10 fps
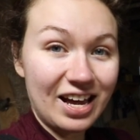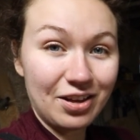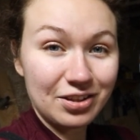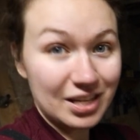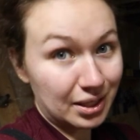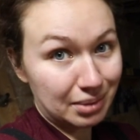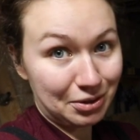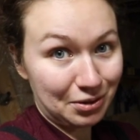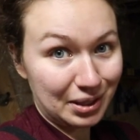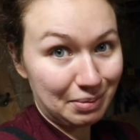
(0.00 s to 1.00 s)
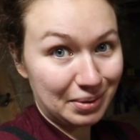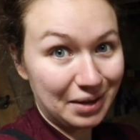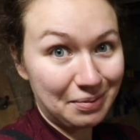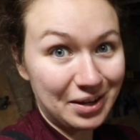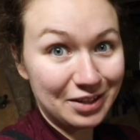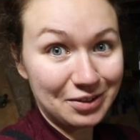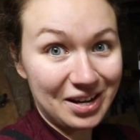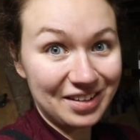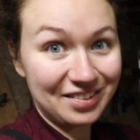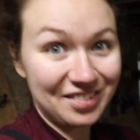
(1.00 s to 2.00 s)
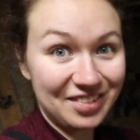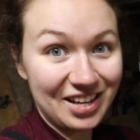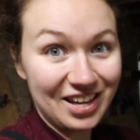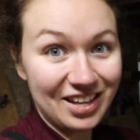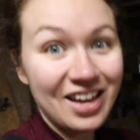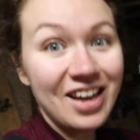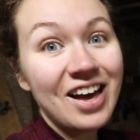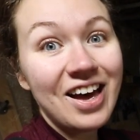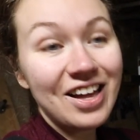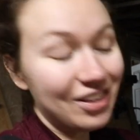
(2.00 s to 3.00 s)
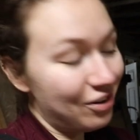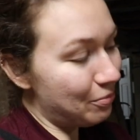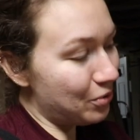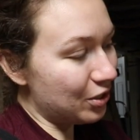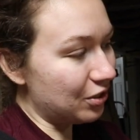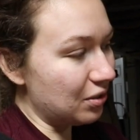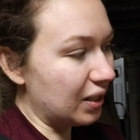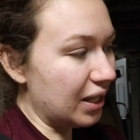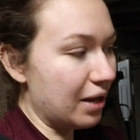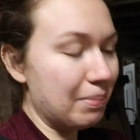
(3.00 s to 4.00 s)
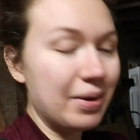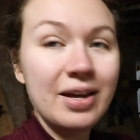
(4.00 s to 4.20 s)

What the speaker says: I'll take some close-ups, that way you guys can see it a little more close up.